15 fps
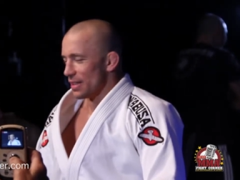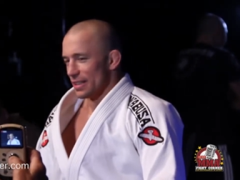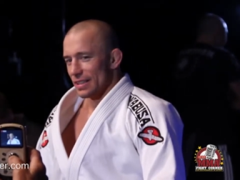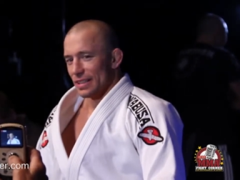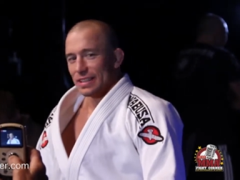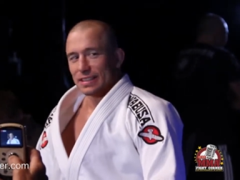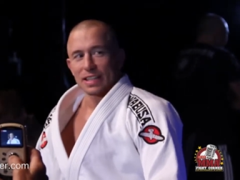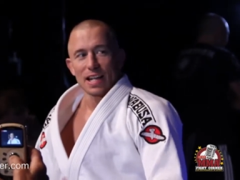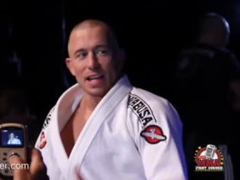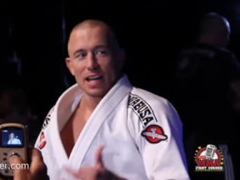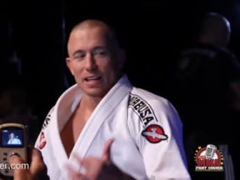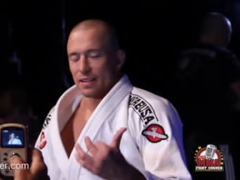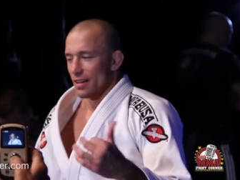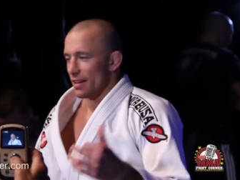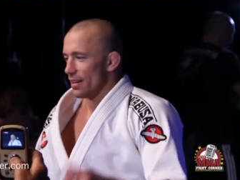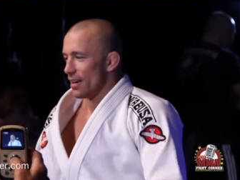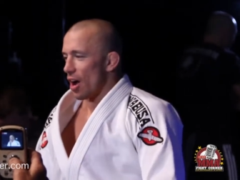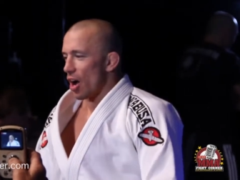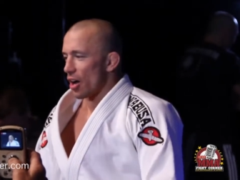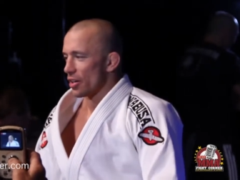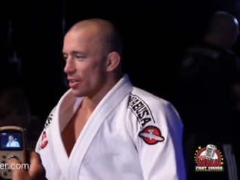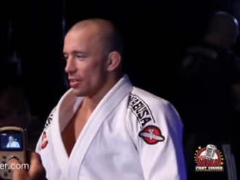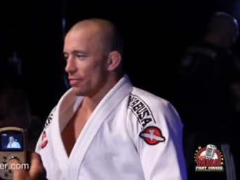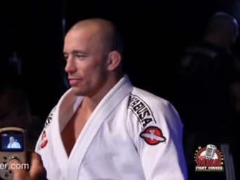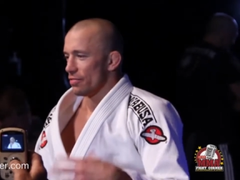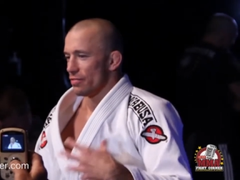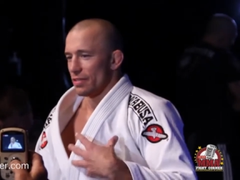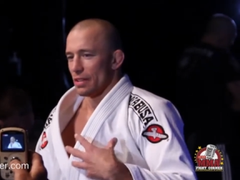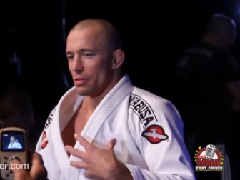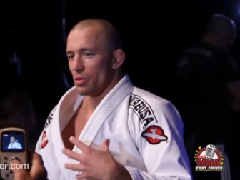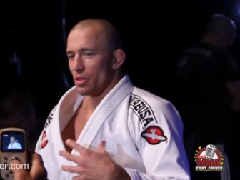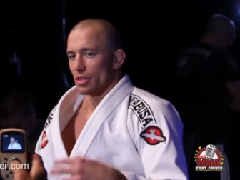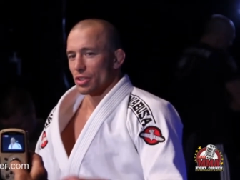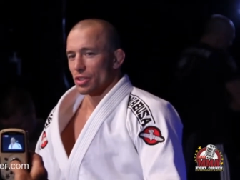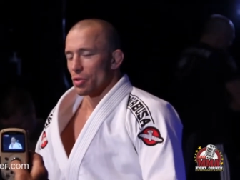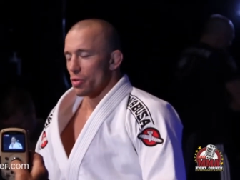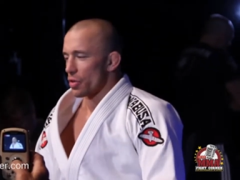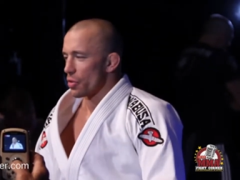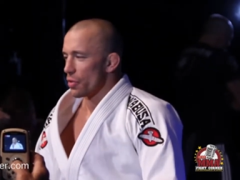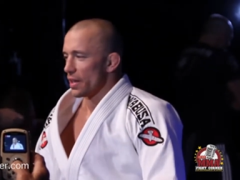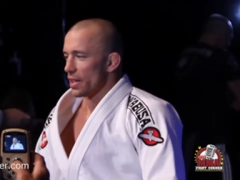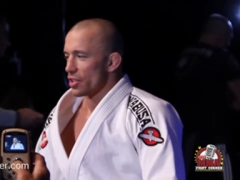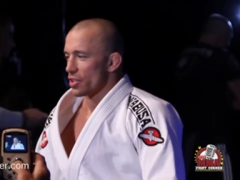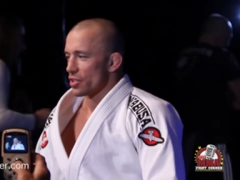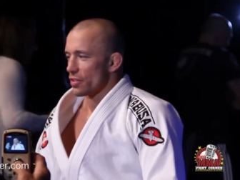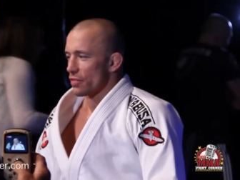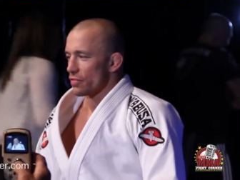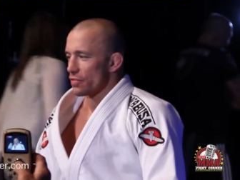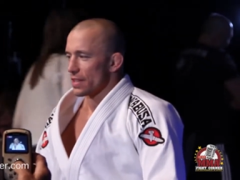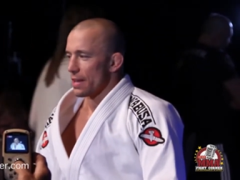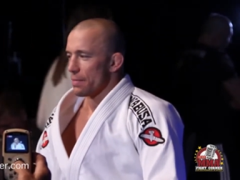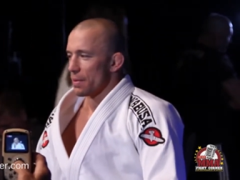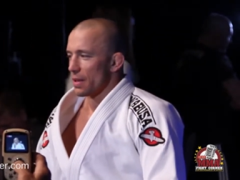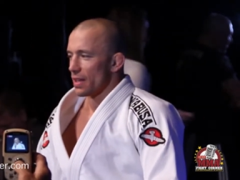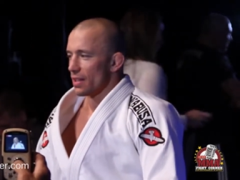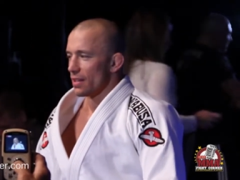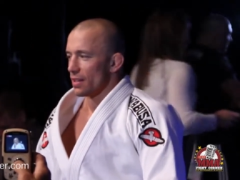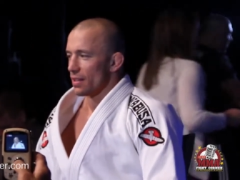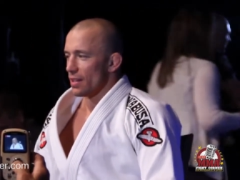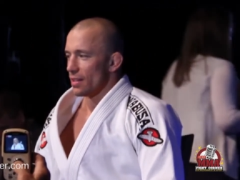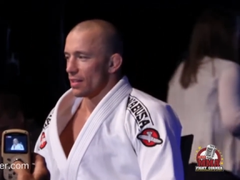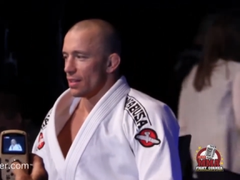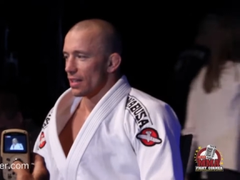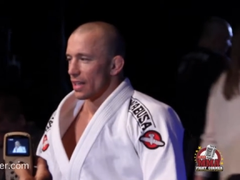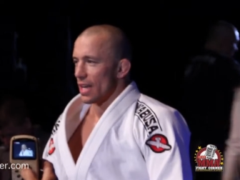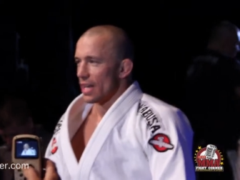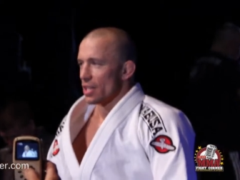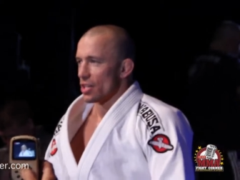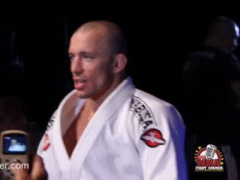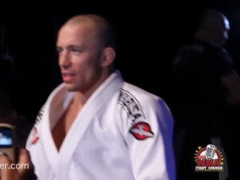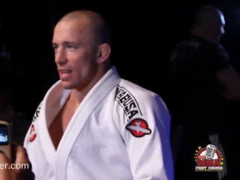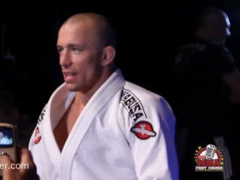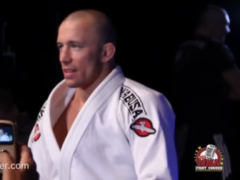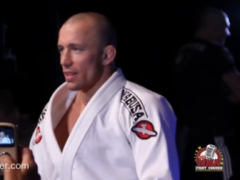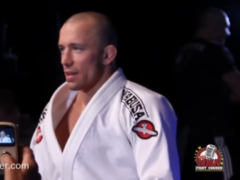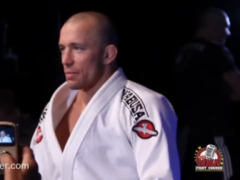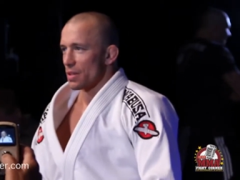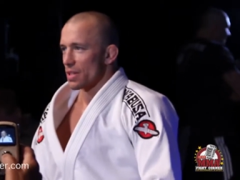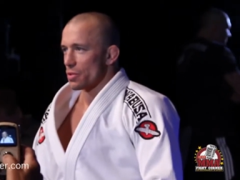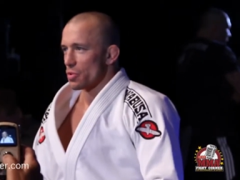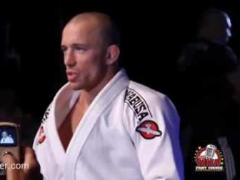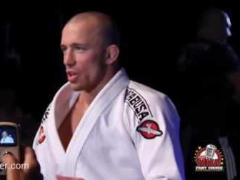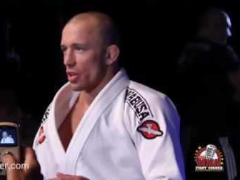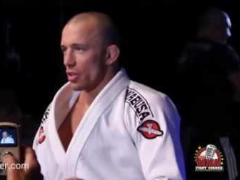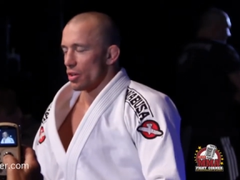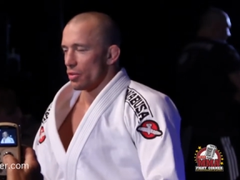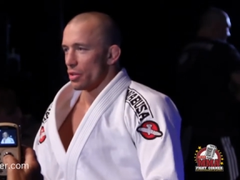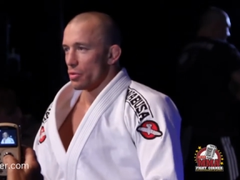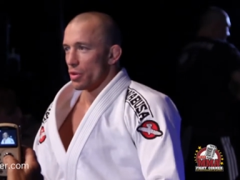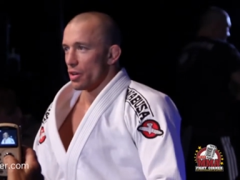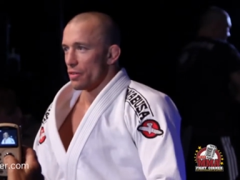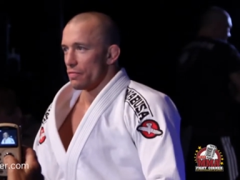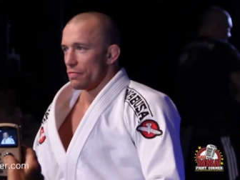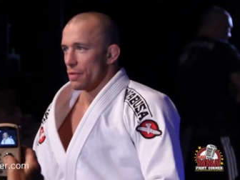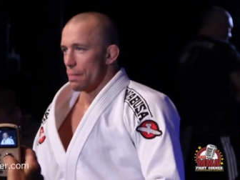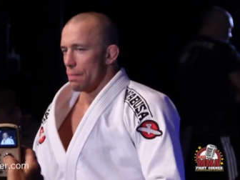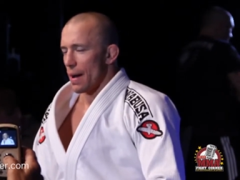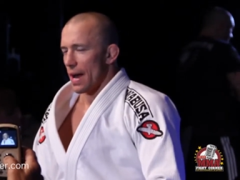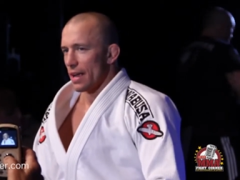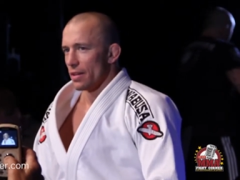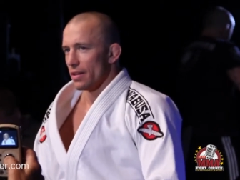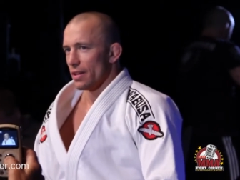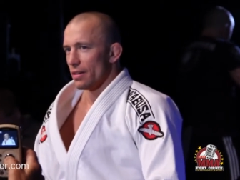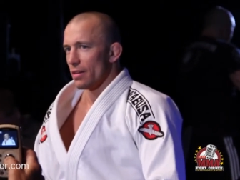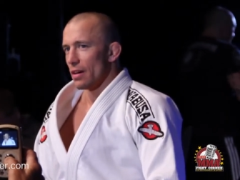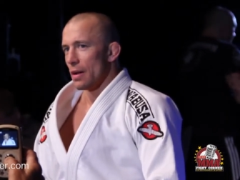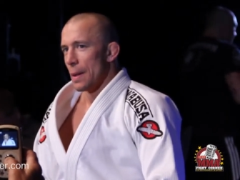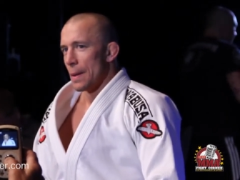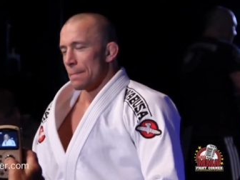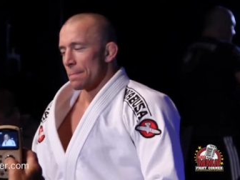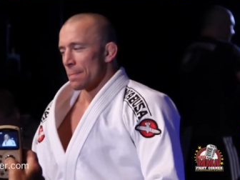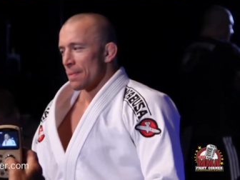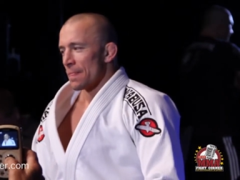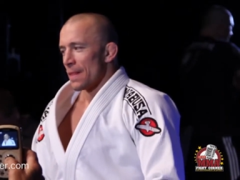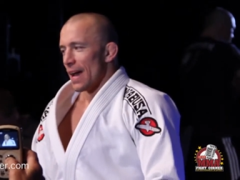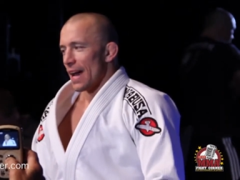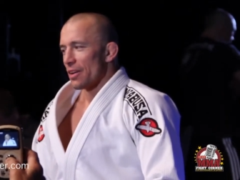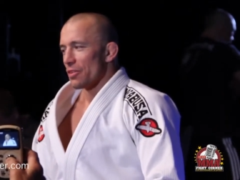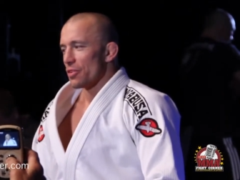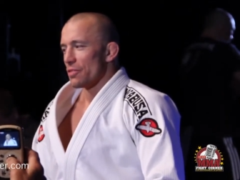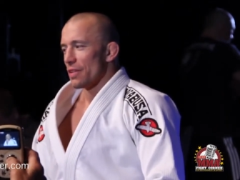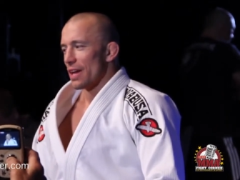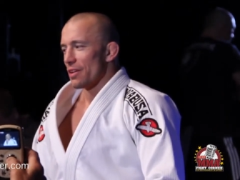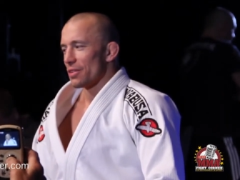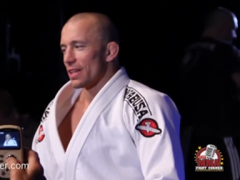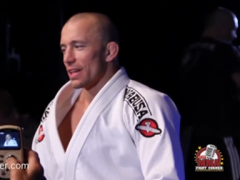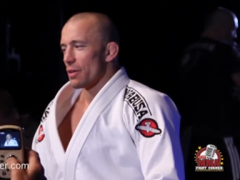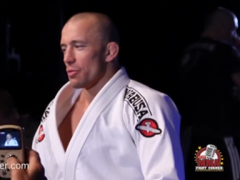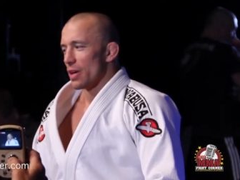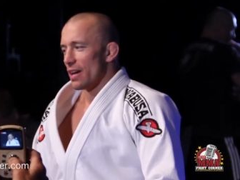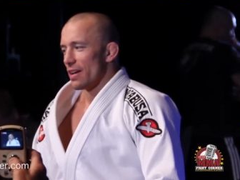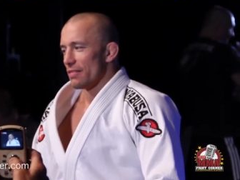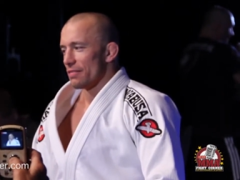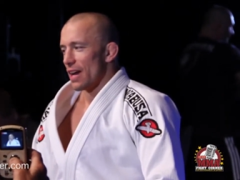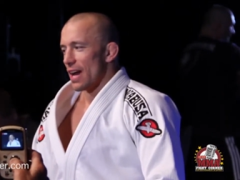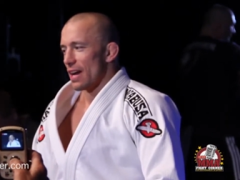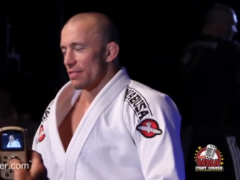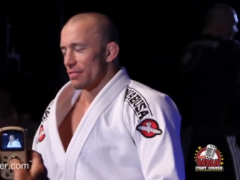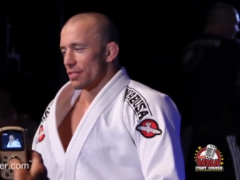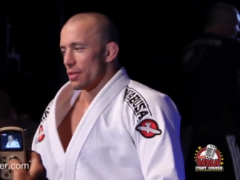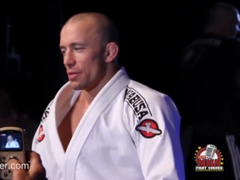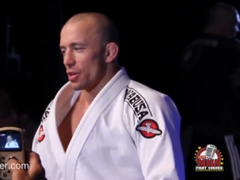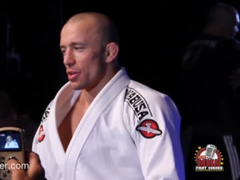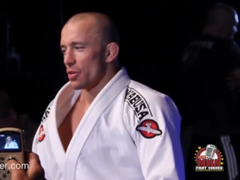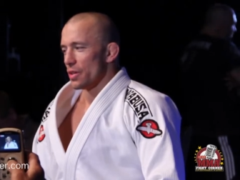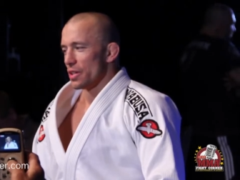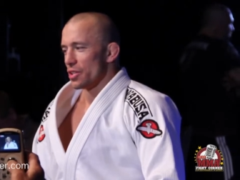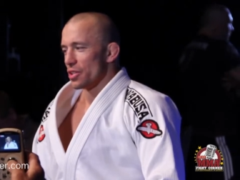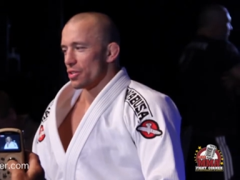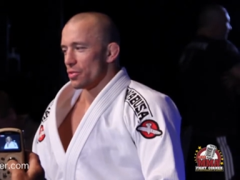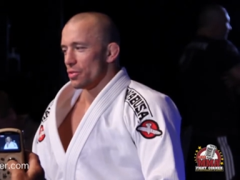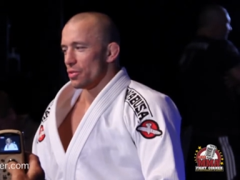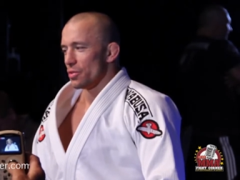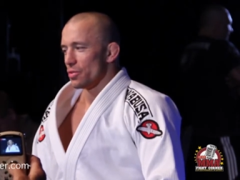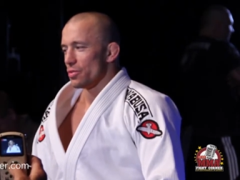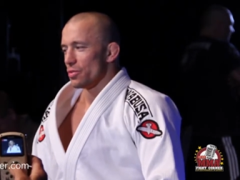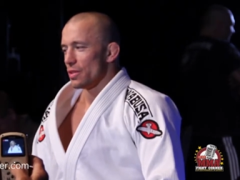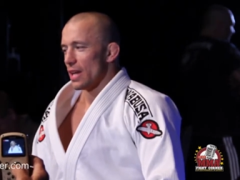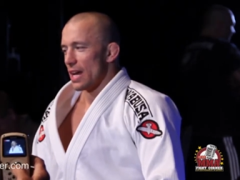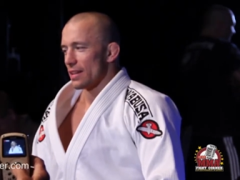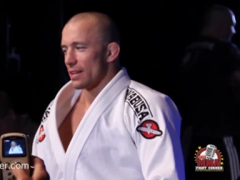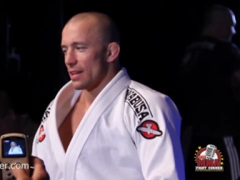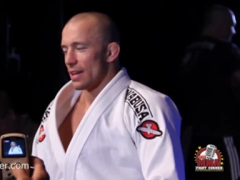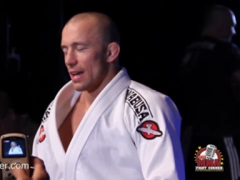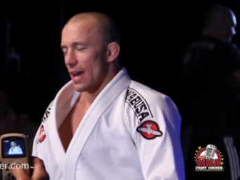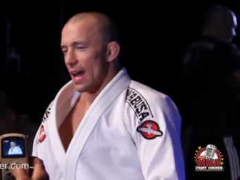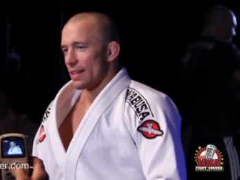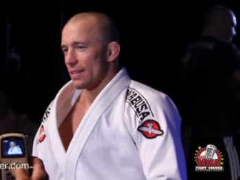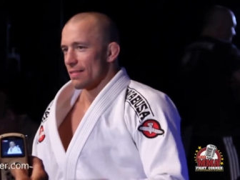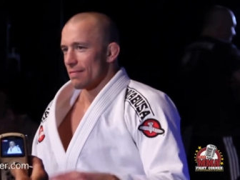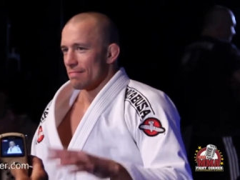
And these guys had a heart of they were so courageous of stepping in, in the cage at that time because it was unknown. They were the, the pioneer. I don't know if I don't think I would have have the courage to, to do that at